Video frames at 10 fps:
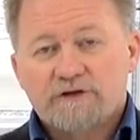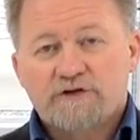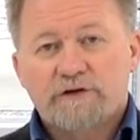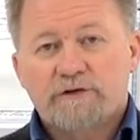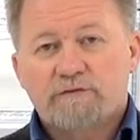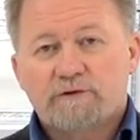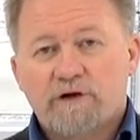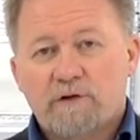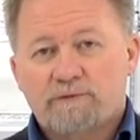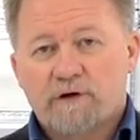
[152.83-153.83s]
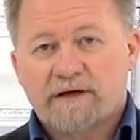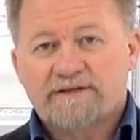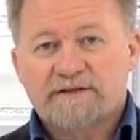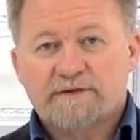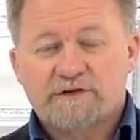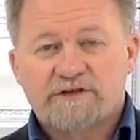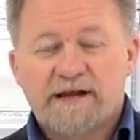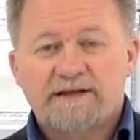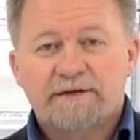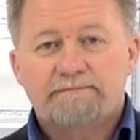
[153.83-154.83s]
During the root out process, which
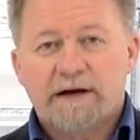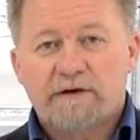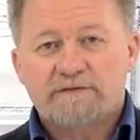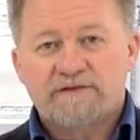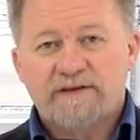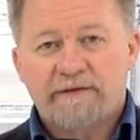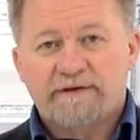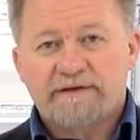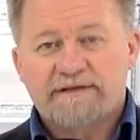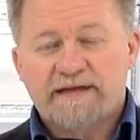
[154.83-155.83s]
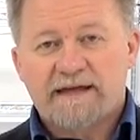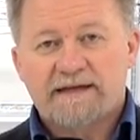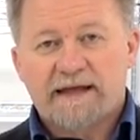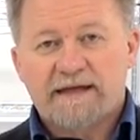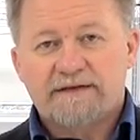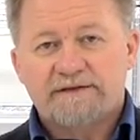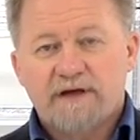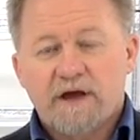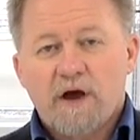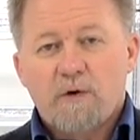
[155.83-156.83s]
takes about 7 to 10 days,
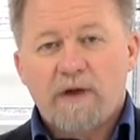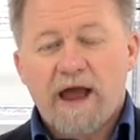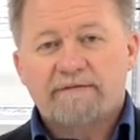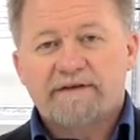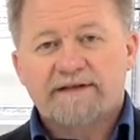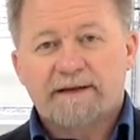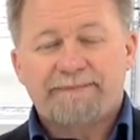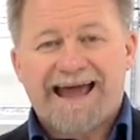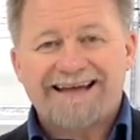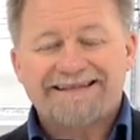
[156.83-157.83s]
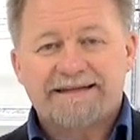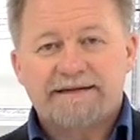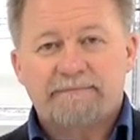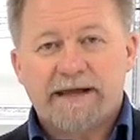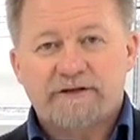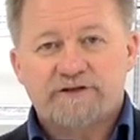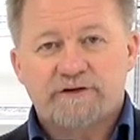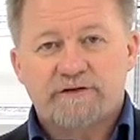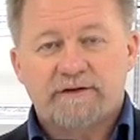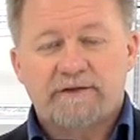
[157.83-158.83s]
we have this capacity to make
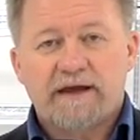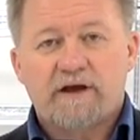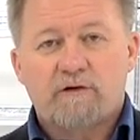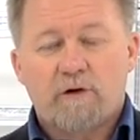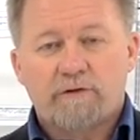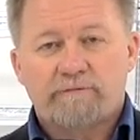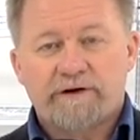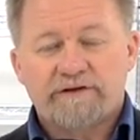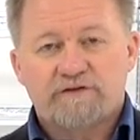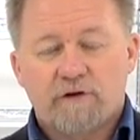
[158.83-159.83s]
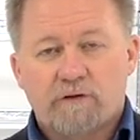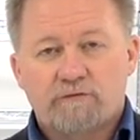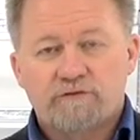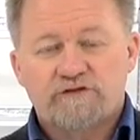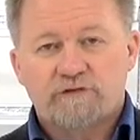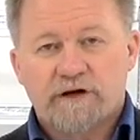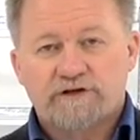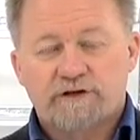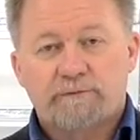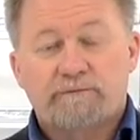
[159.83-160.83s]
sure that they can grow to very strong root
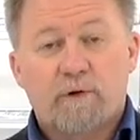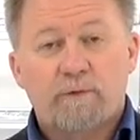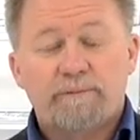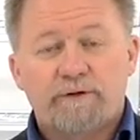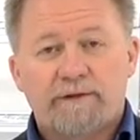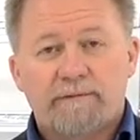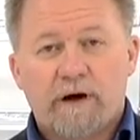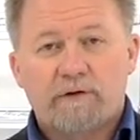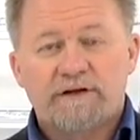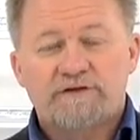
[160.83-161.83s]
structure before we put them out